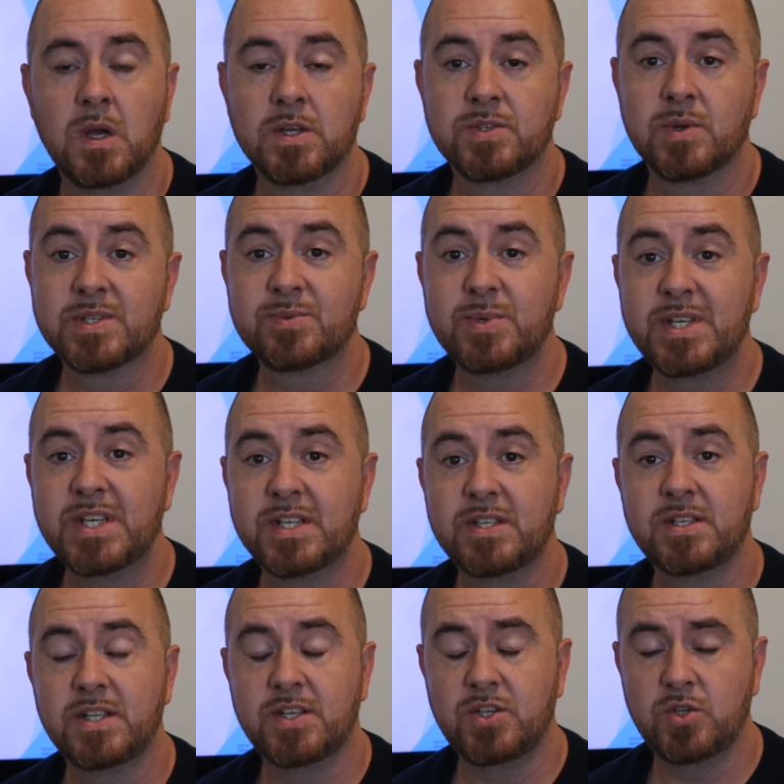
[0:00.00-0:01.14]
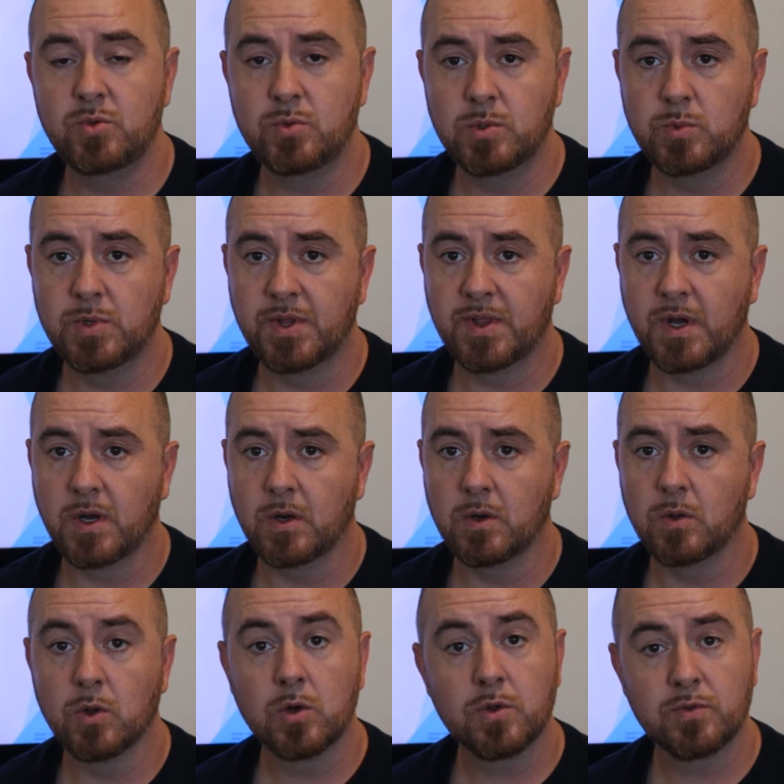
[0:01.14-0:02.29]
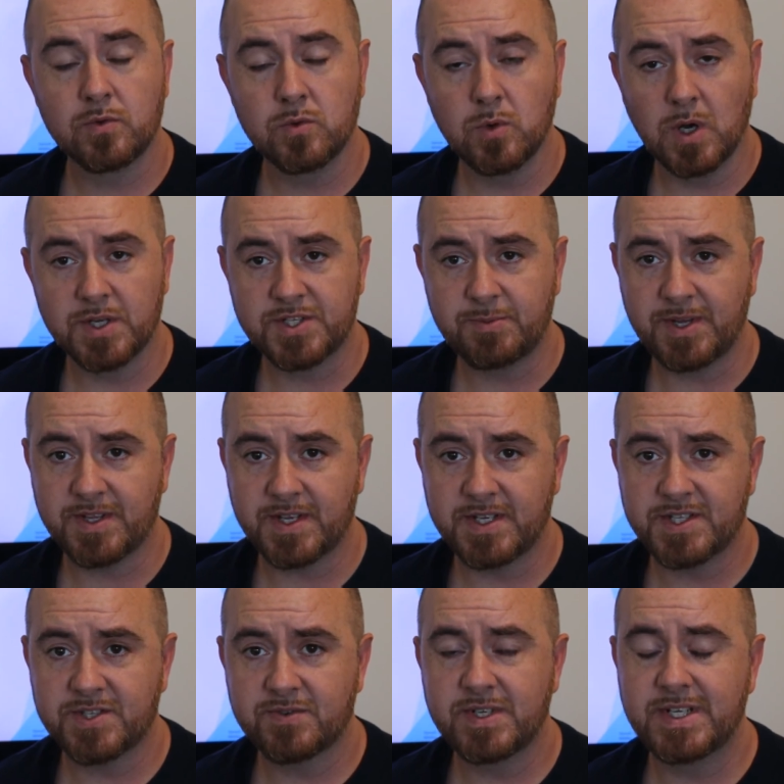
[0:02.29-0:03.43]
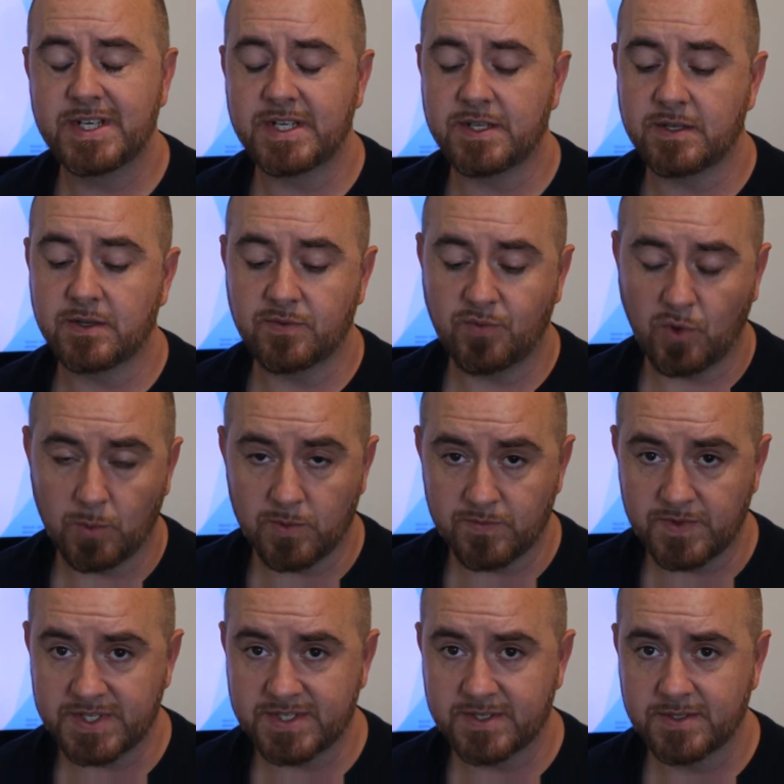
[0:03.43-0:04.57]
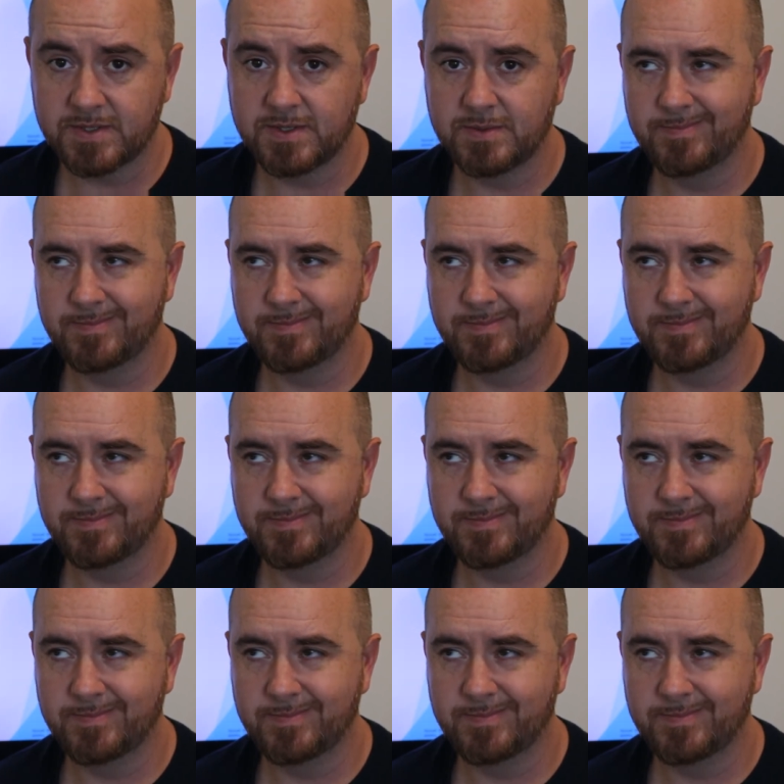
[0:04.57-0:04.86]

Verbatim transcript: So as we continue with our look through osteopathic history in the form of this